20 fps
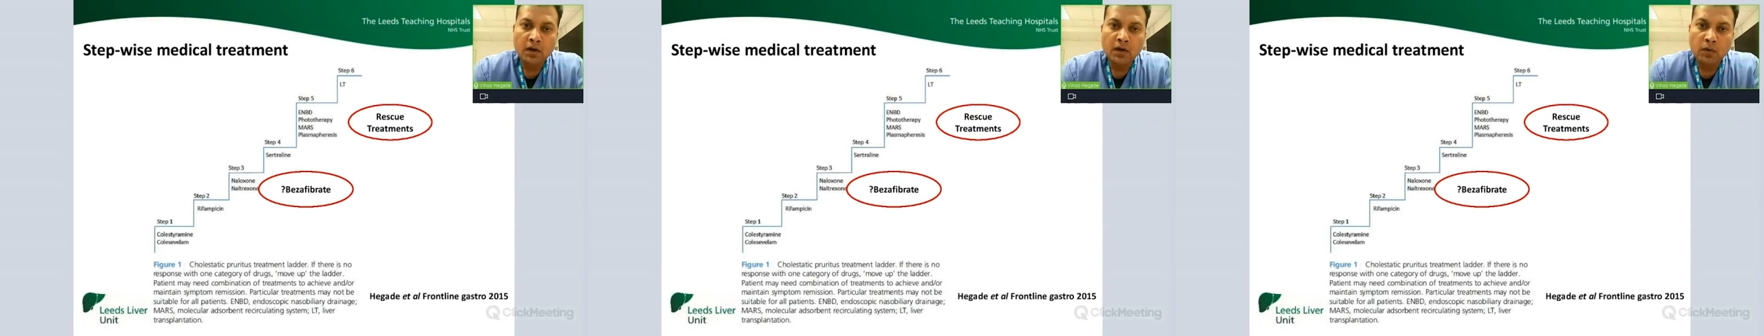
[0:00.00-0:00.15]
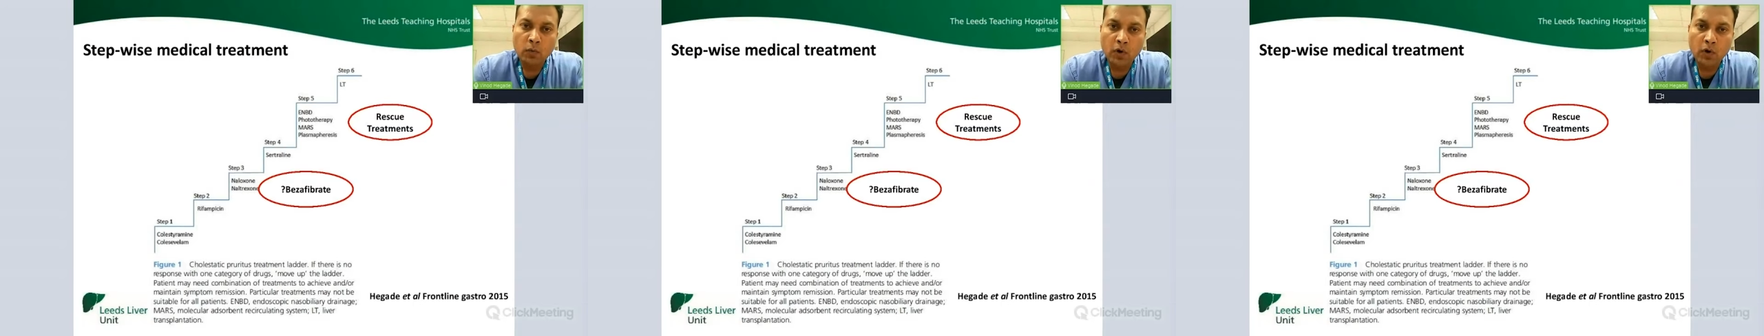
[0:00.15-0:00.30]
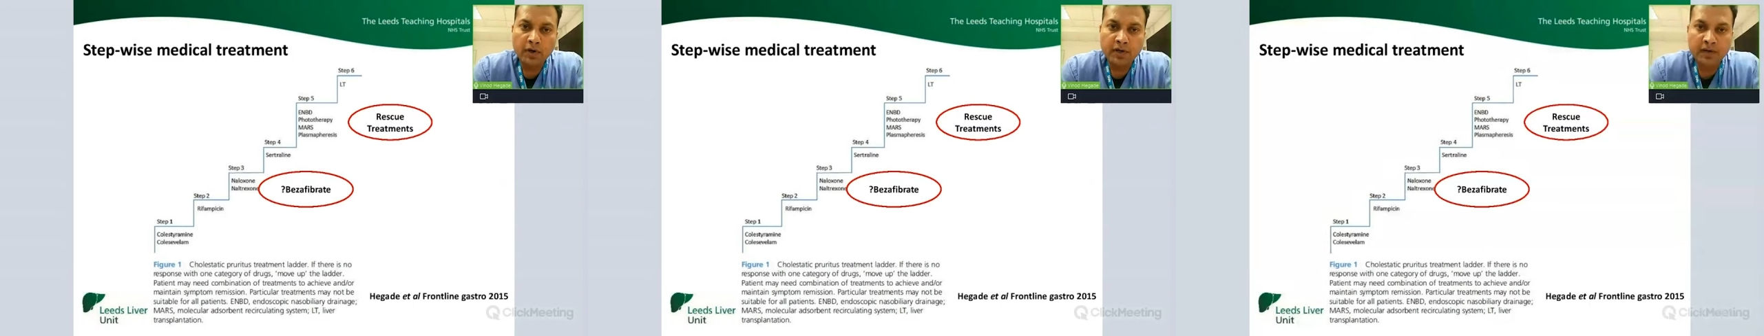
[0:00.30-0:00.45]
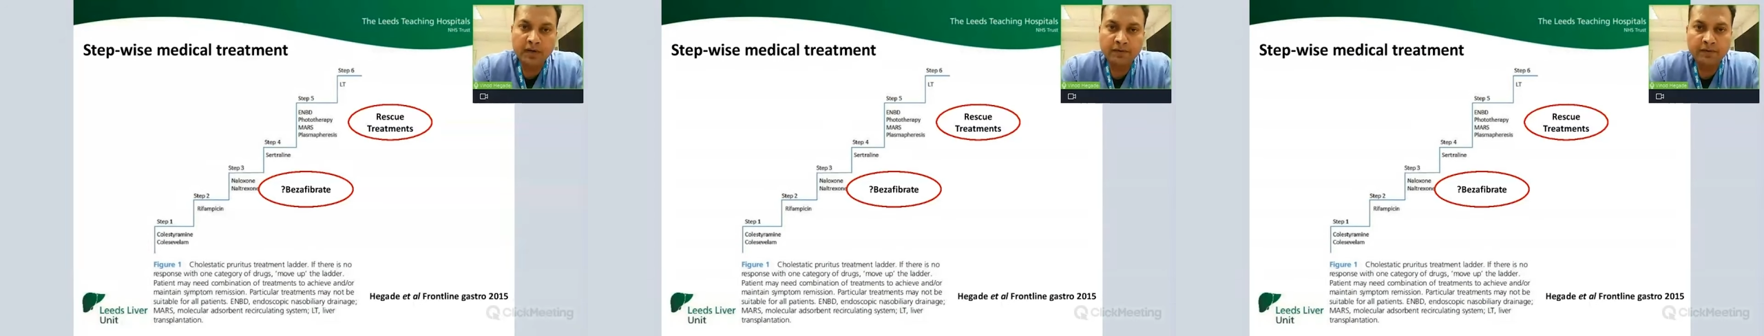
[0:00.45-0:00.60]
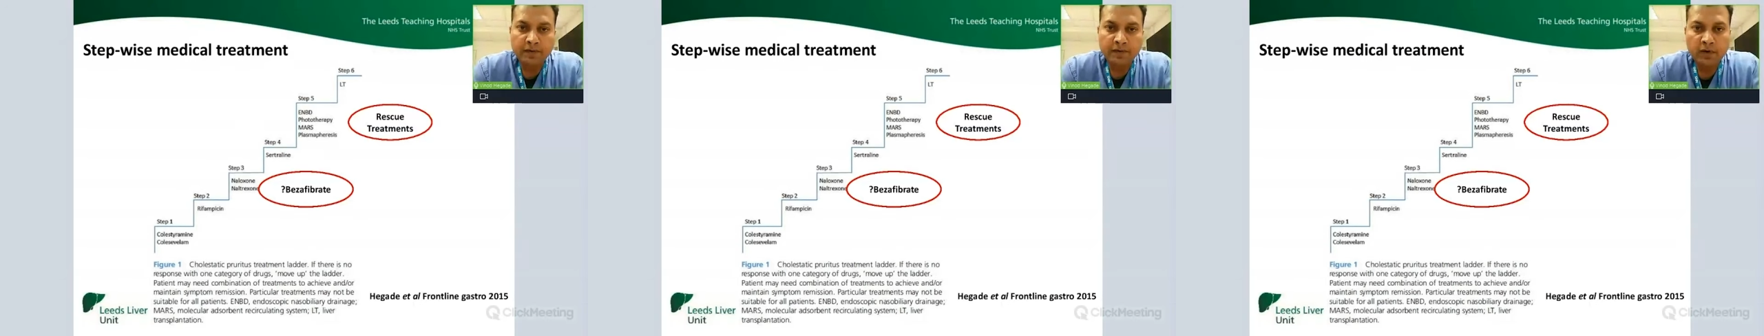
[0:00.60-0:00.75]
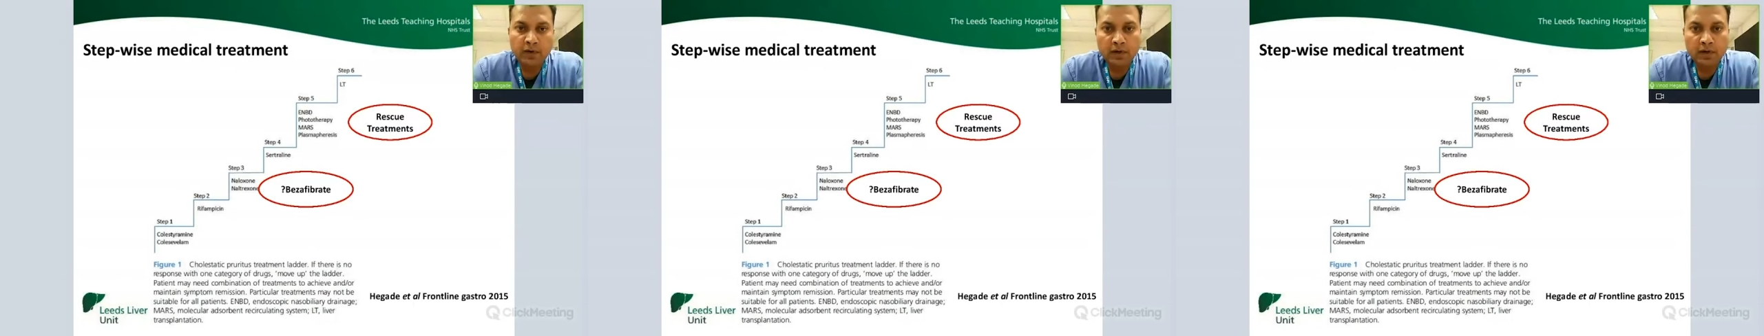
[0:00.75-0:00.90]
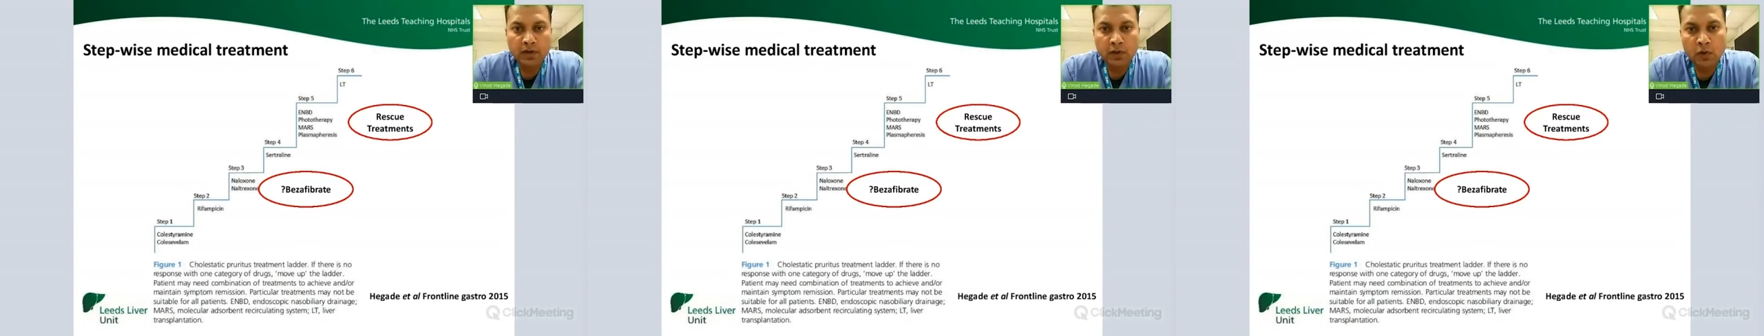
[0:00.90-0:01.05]
What if
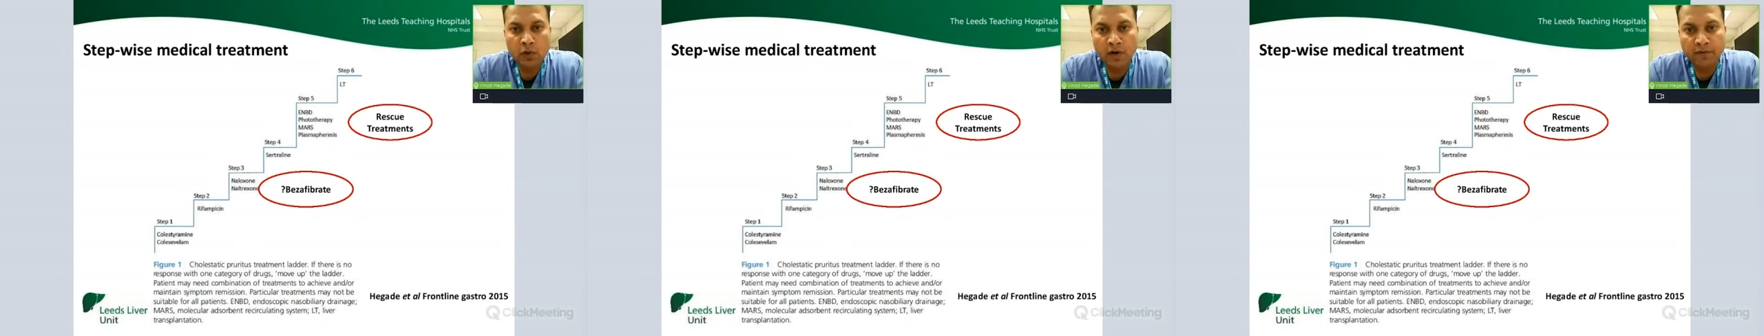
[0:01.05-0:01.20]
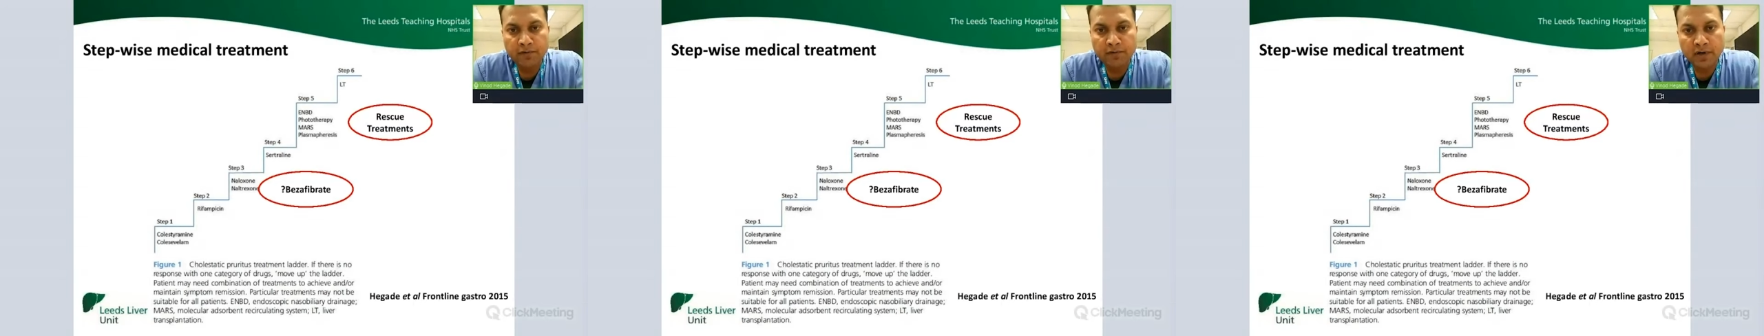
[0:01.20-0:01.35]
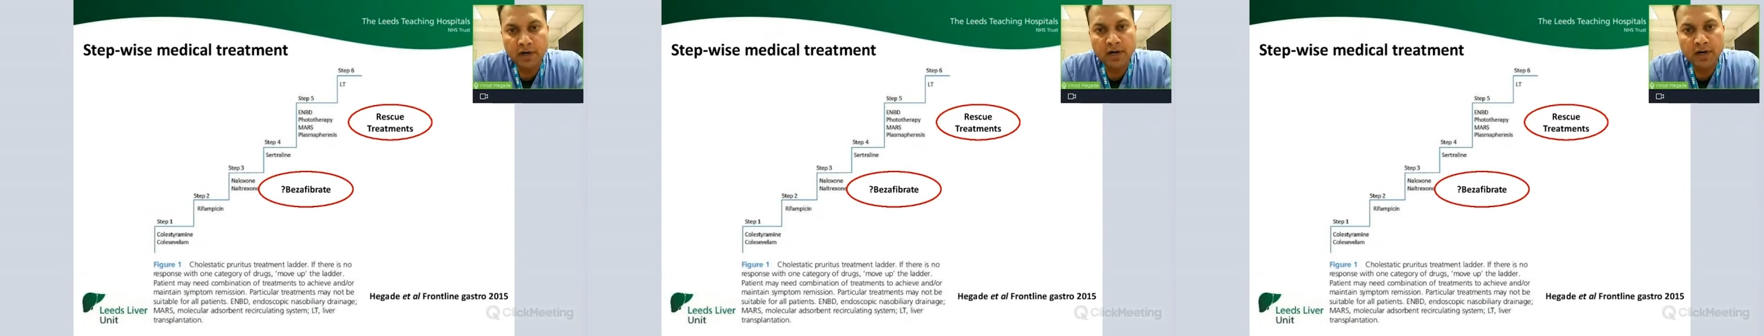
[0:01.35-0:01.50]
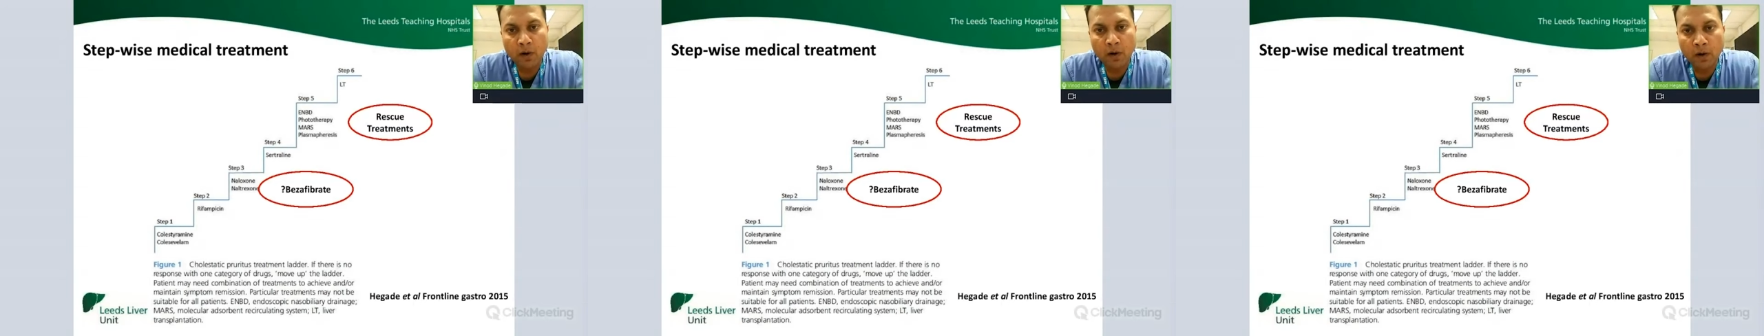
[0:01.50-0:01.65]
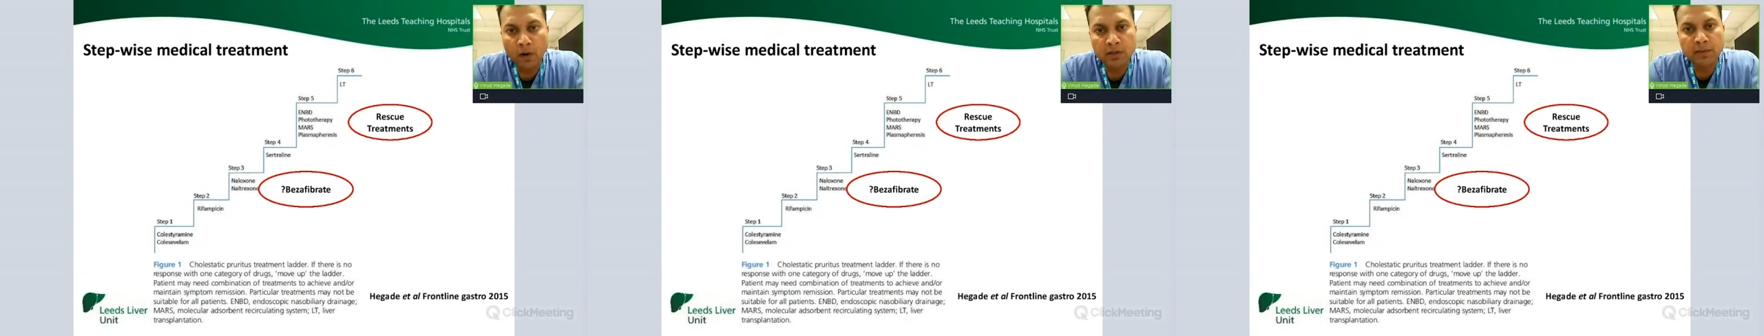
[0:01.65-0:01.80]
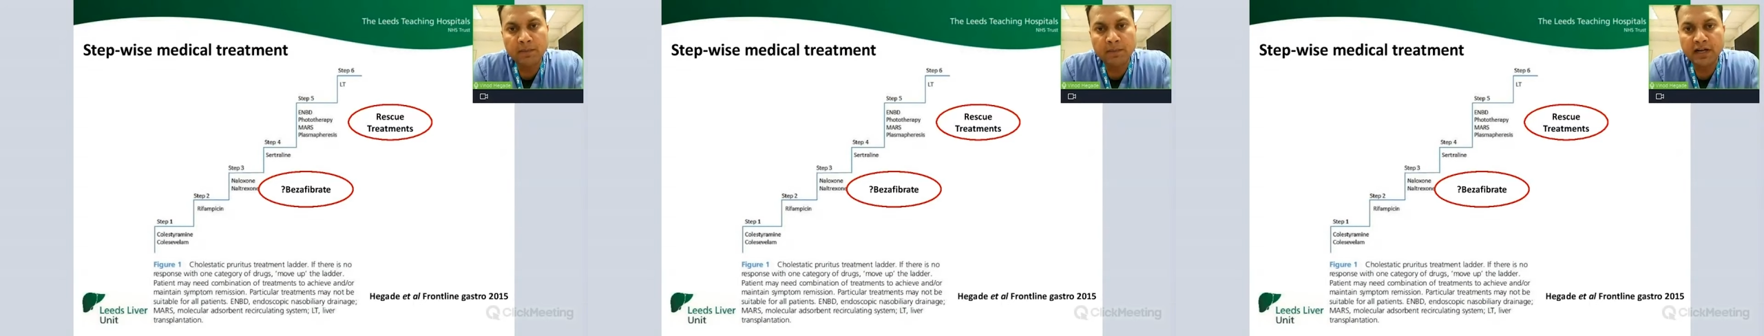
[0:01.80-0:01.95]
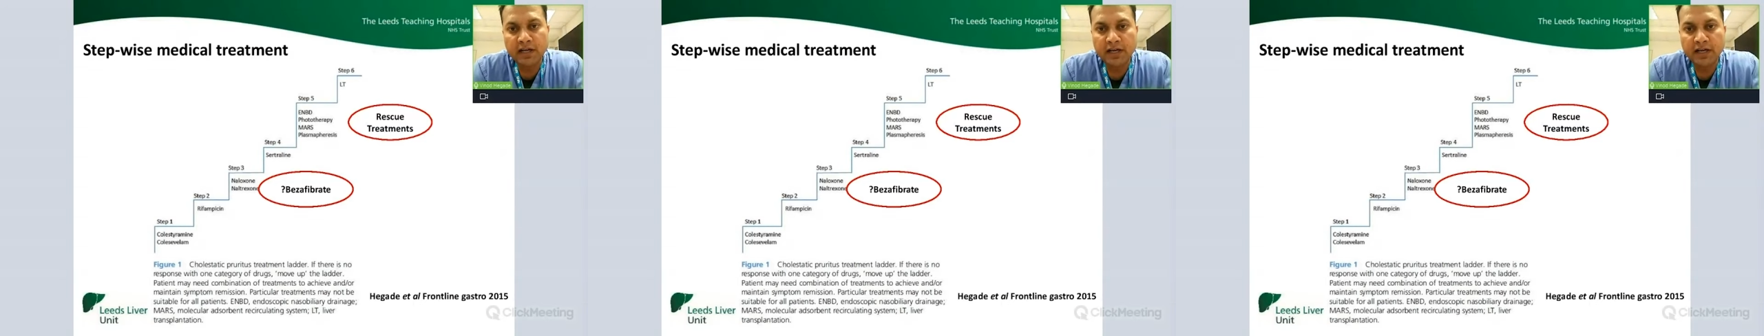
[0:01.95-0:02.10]
you have tried all the
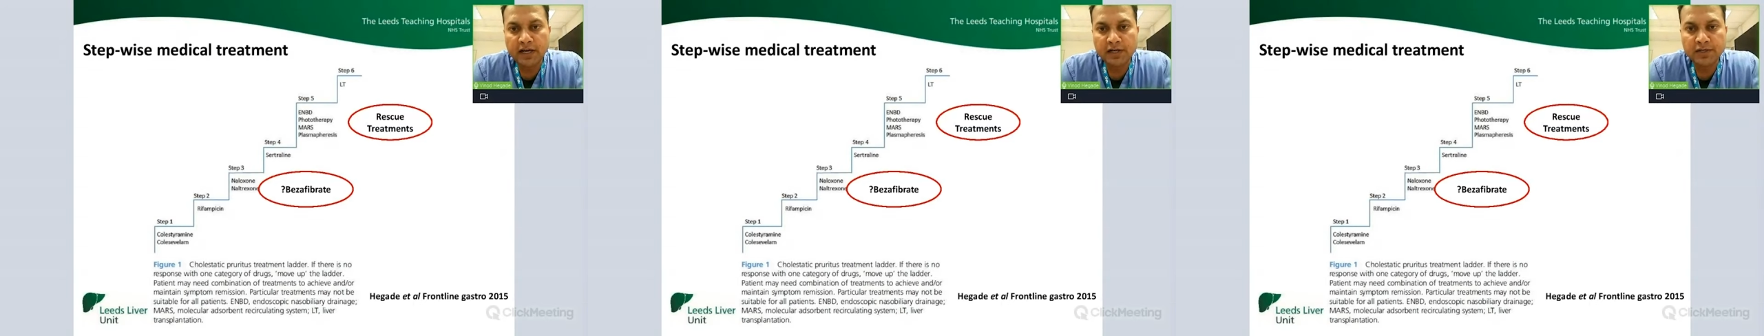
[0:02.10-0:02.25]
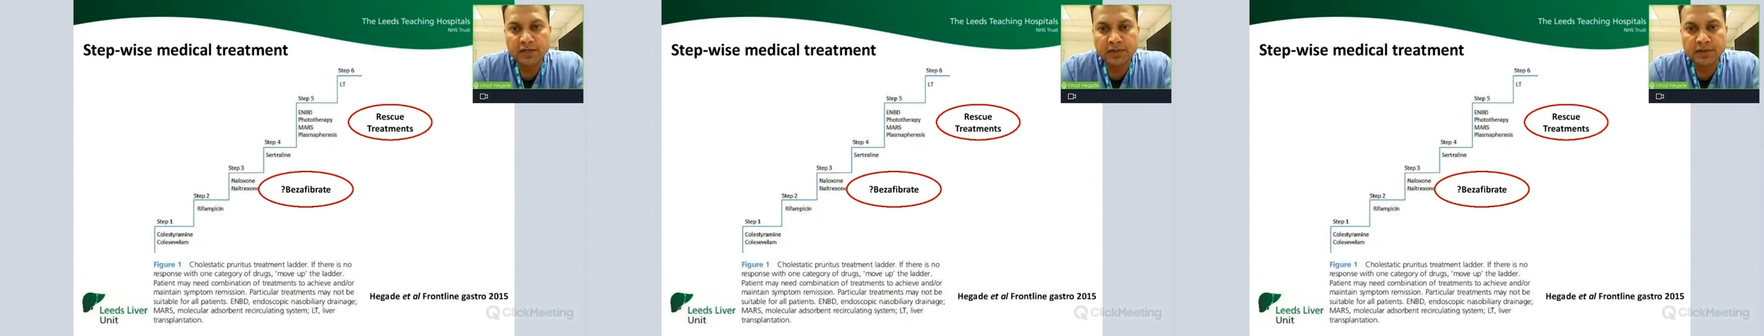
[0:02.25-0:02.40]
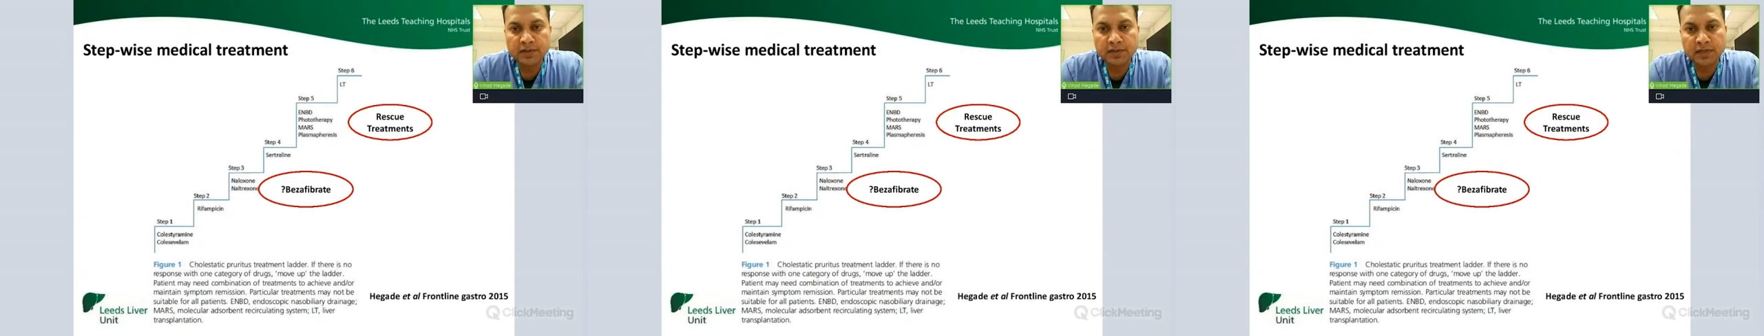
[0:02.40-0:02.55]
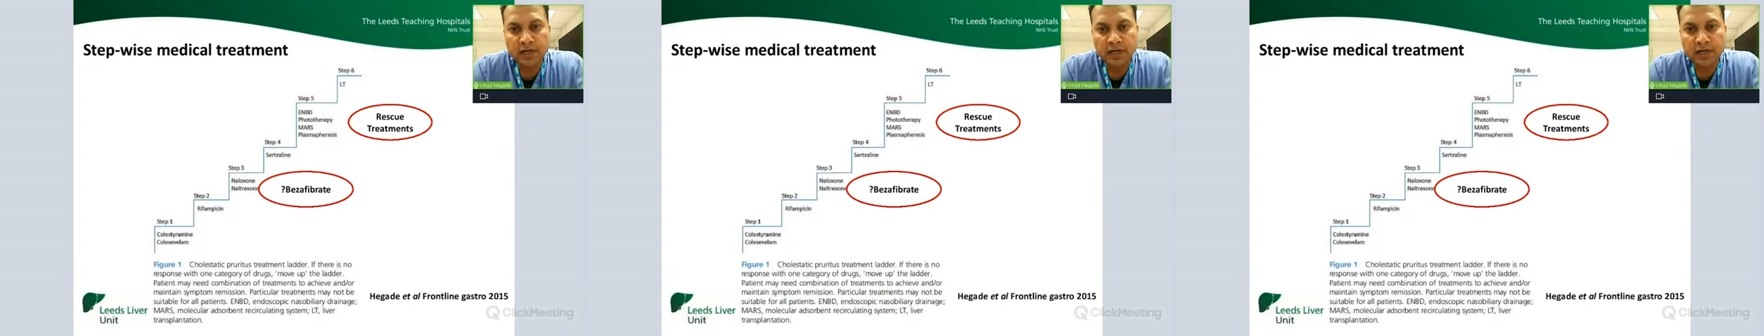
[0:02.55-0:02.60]
medications